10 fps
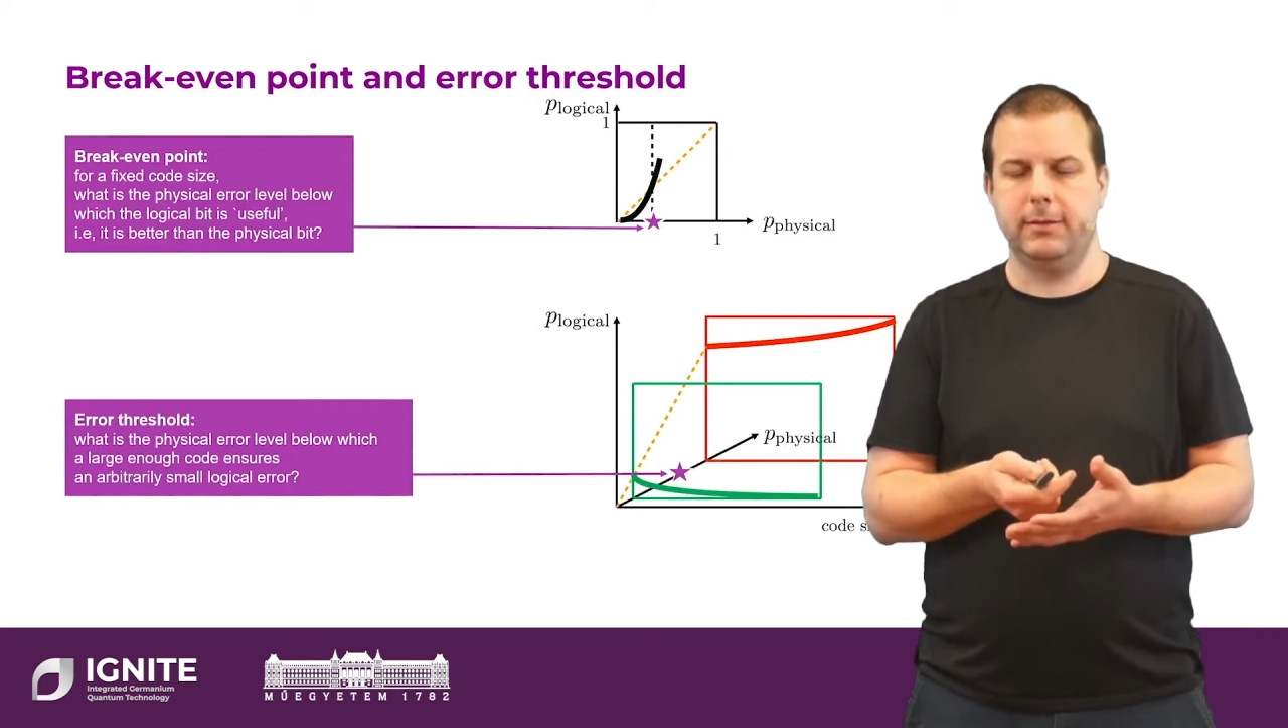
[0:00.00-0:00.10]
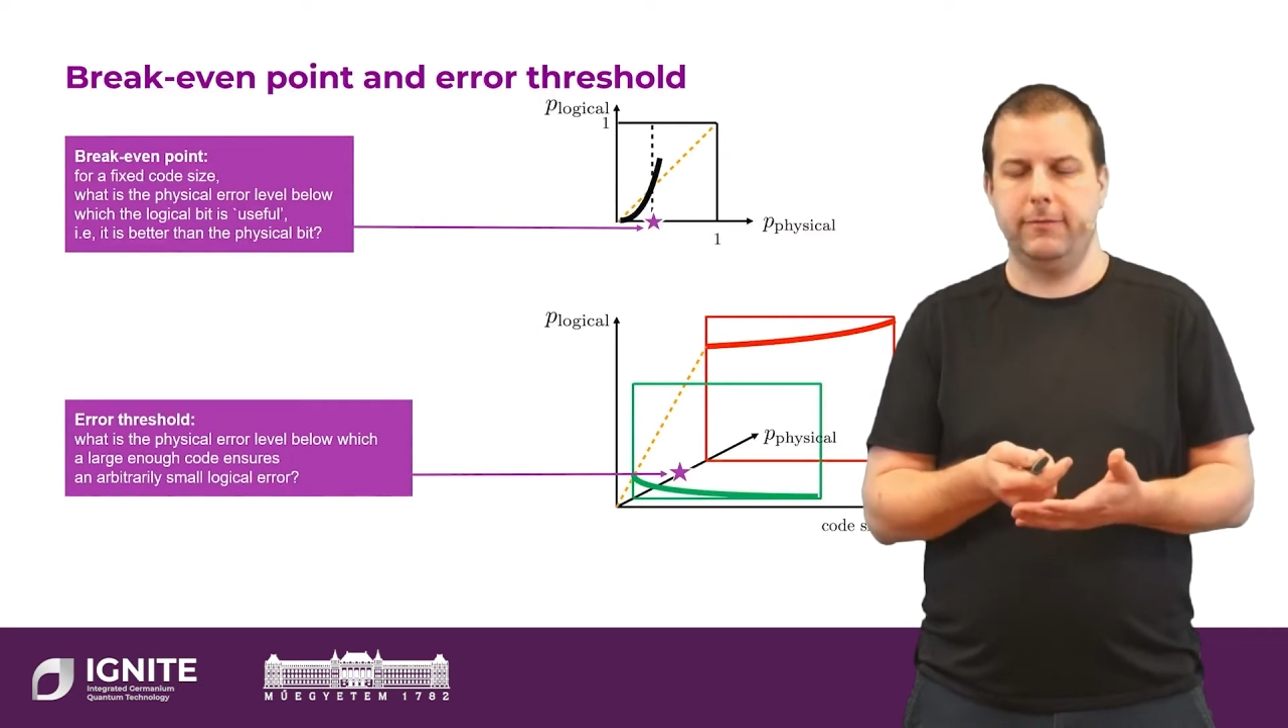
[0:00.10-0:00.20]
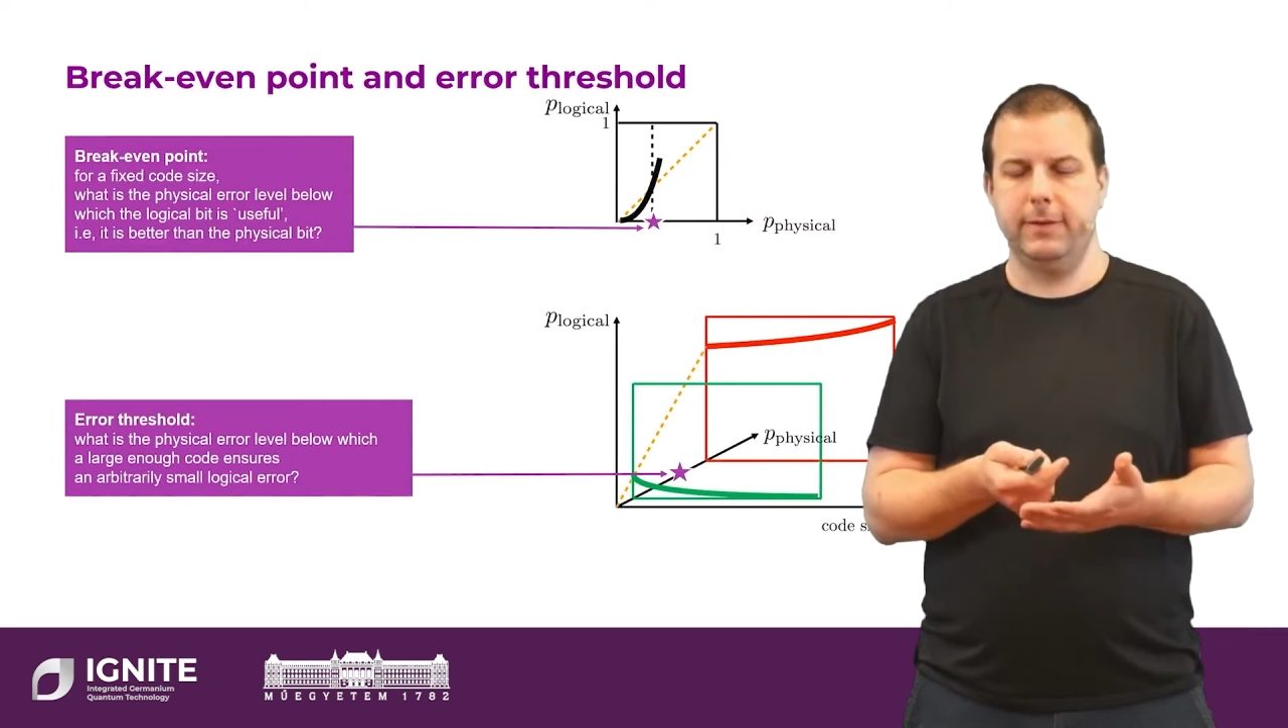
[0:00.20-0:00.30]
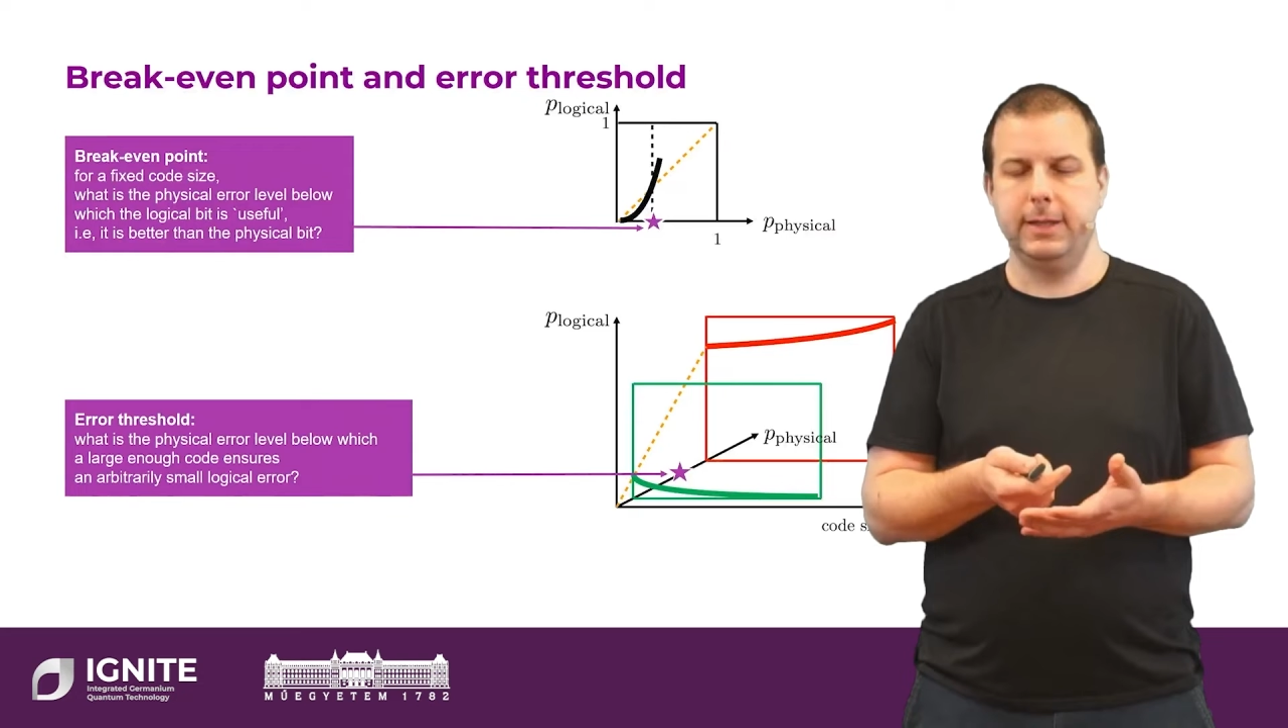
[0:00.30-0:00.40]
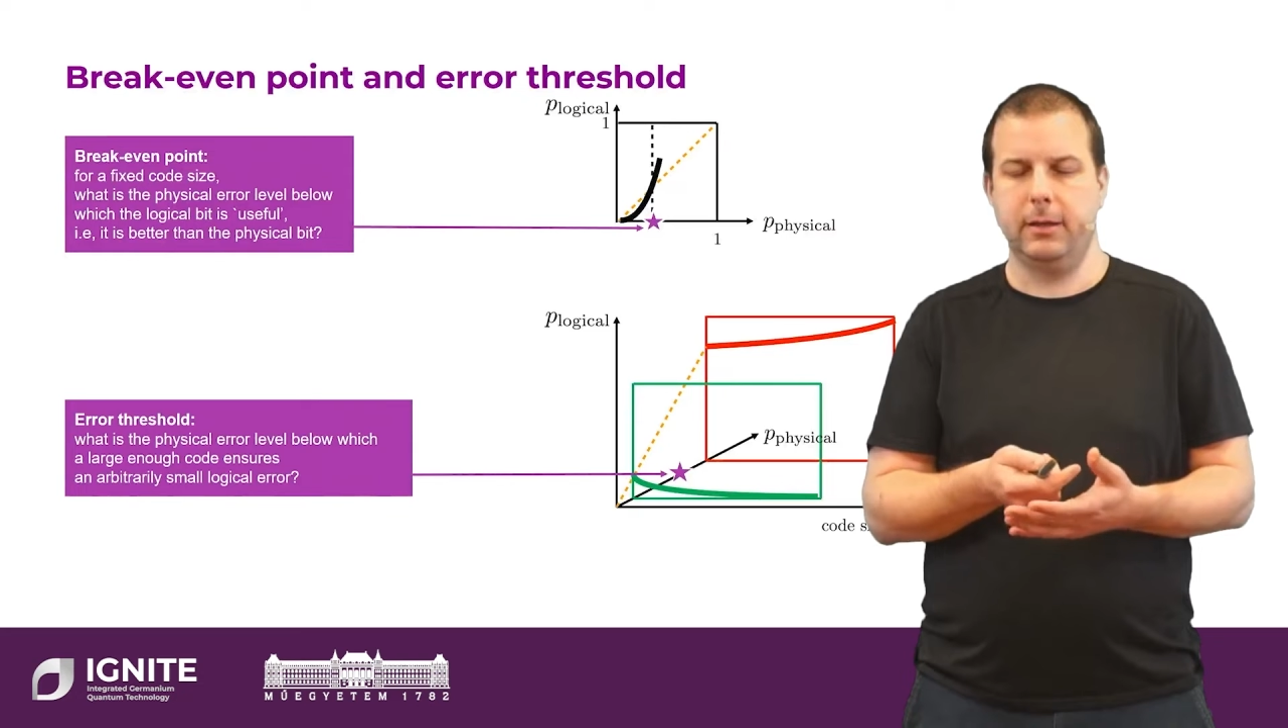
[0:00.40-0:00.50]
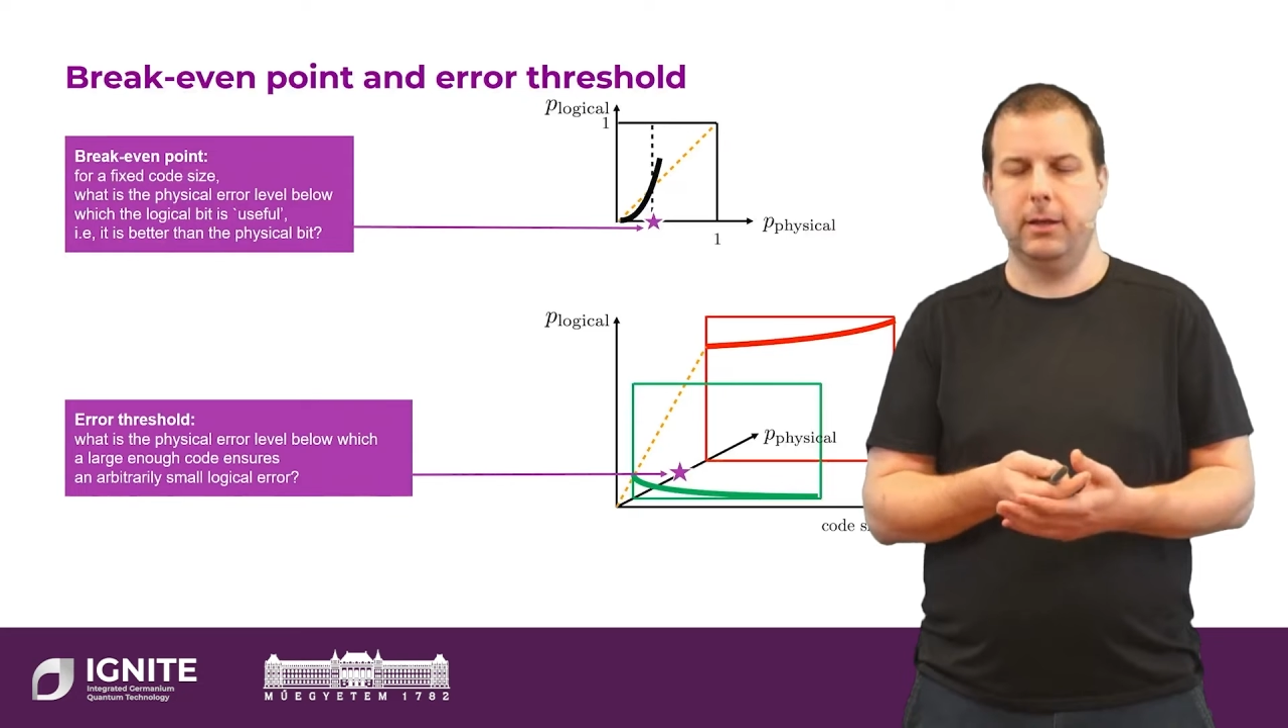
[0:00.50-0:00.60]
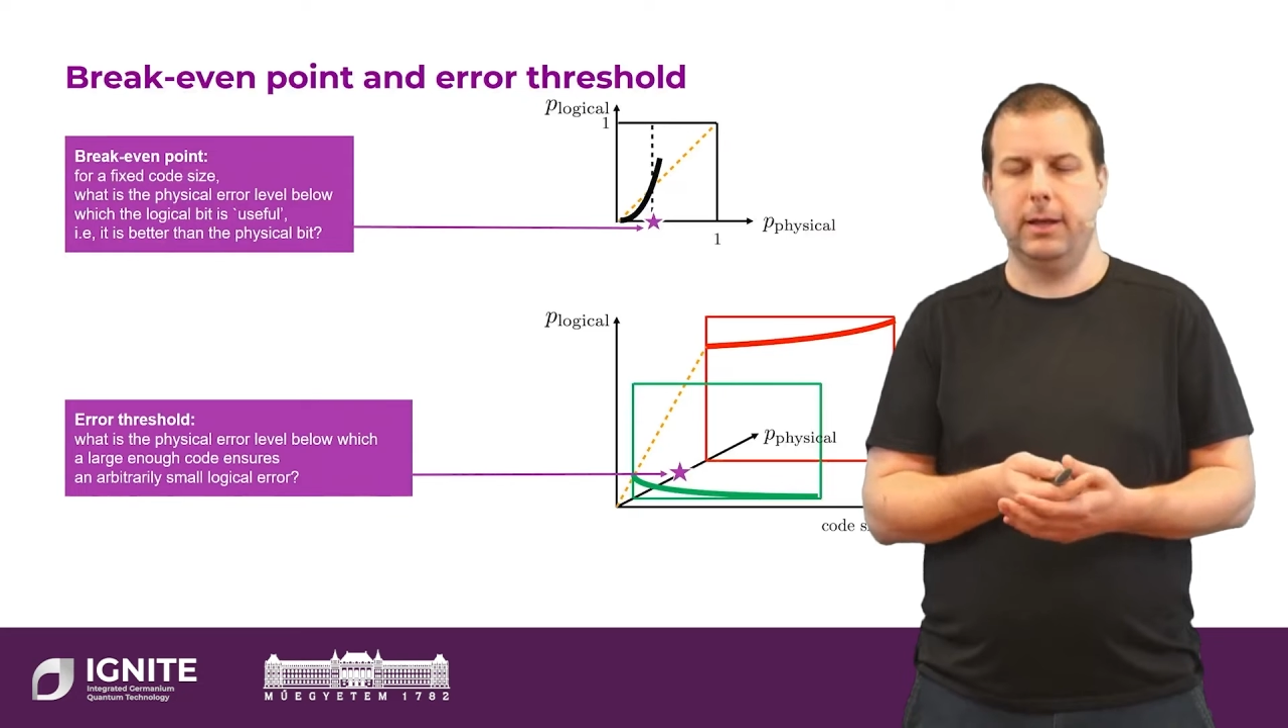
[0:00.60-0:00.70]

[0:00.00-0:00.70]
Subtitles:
the physical